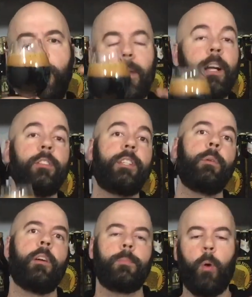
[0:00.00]
But like I was saying
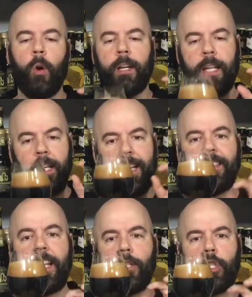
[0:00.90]
when I was pouring it, it's
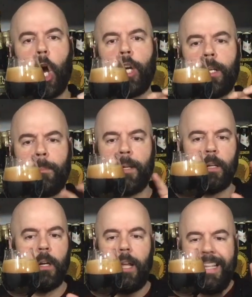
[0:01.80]
a dark
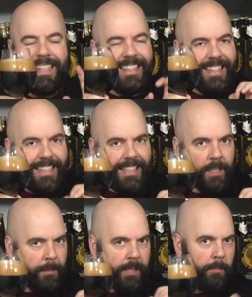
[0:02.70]
beer,
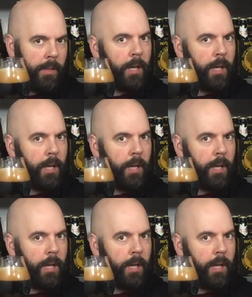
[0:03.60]
little bit of